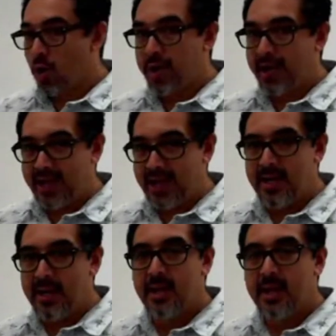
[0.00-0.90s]
you draw
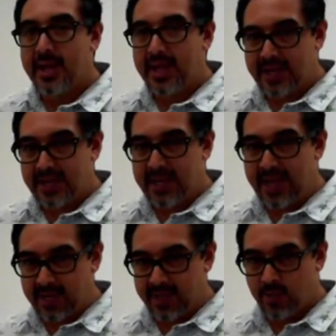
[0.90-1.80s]
it in
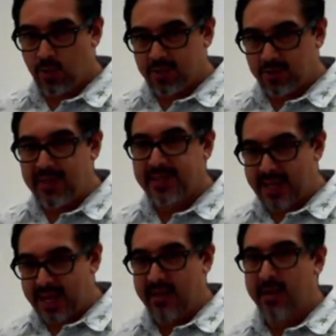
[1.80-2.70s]
hidden line,
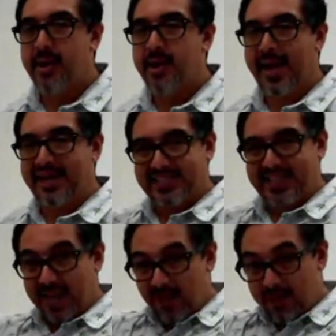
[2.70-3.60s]
which means, again,
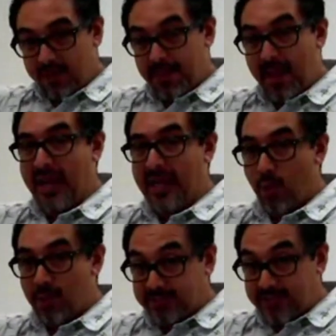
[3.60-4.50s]
it's there.
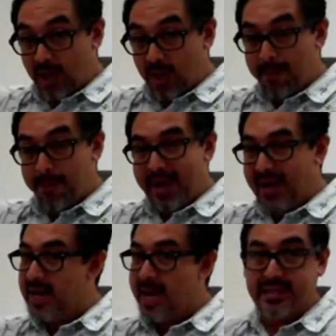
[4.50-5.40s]
I know it's
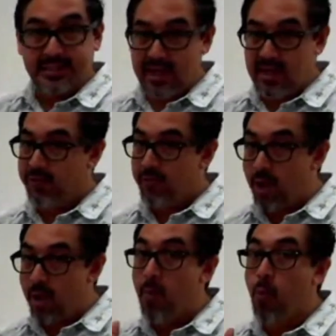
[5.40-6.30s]
there, but I cannot
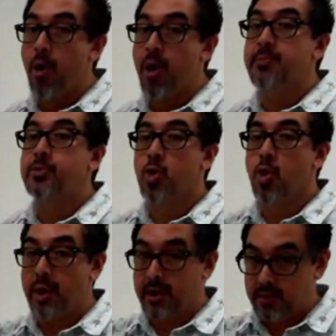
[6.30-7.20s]
see it from
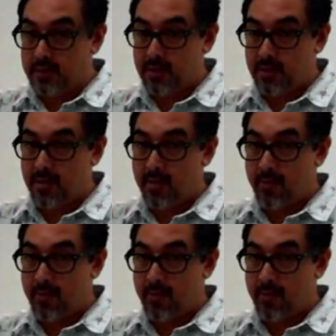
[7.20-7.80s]
where I'm drawing.